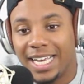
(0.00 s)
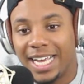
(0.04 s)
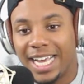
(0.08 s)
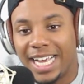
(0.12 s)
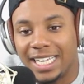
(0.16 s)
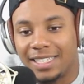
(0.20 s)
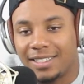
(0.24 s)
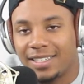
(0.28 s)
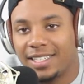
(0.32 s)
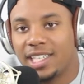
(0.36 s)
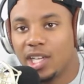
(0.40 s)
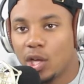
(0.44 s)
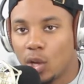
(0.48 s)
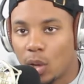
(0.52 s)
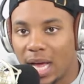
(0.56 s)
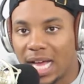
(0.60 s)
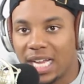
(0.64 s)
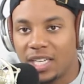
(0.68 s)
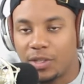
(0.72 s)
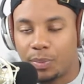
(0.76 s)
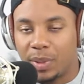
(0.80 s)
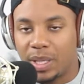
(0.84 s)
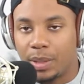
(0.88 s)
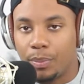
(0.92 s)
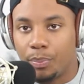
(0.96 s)
it still
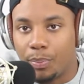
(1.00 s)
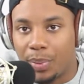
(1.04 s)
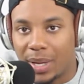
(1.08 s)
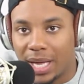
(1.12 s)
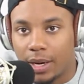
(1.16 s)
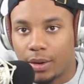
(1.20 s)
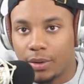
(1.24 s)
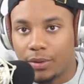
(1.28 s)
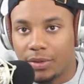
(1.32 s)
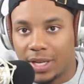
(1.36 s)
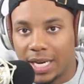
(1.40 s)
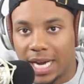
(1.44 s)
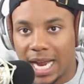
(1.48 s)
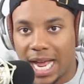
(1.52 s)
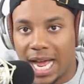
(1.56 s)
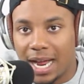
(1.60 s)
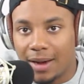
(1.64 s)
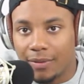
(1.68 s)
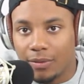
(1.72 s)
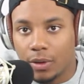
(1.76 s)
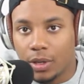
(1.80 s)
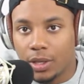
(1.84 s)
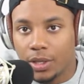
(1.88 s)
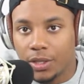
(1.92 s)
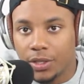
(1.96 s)
has been better than
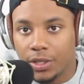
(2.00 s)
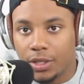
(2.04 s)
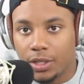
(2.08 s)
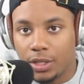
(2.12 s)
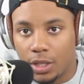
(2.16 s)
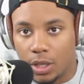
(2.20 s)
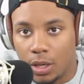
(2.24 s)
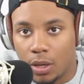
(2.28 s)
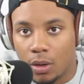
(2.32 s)
average,